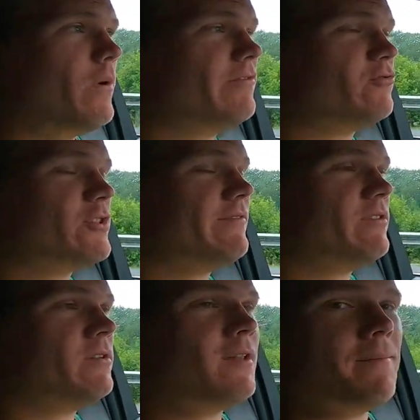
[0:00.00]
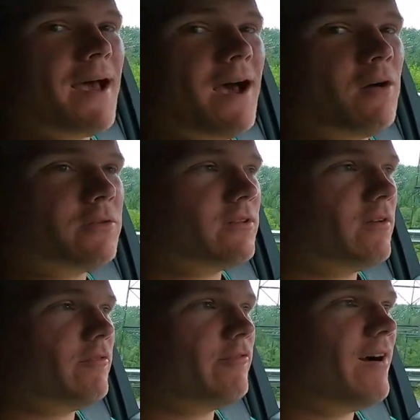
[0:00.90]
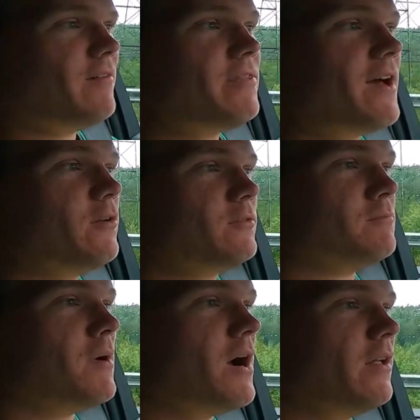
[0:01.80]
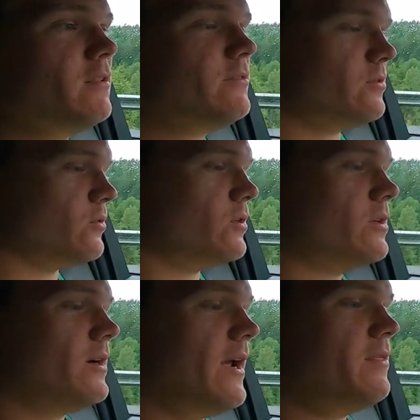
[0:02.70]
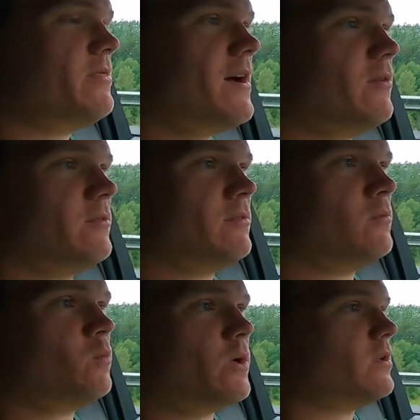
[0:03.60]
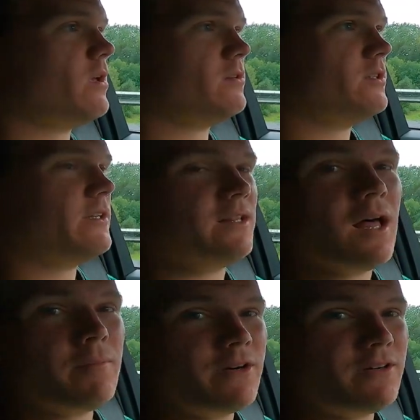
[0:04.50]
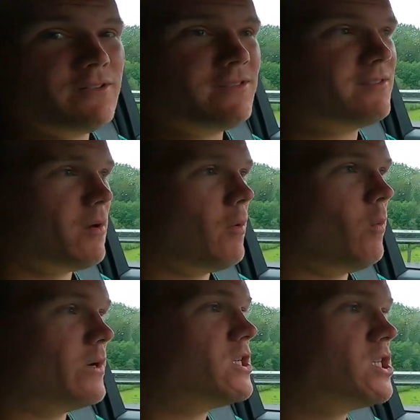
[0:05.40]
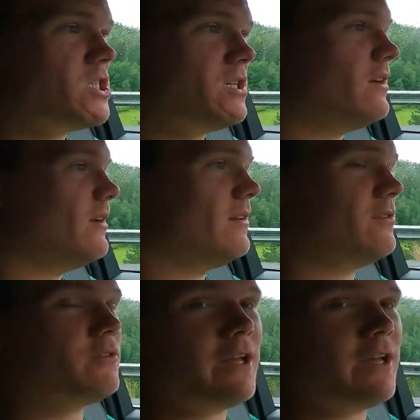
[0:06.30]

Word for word: We've driven about 5,000 miles or 8,100 kilometers, which is a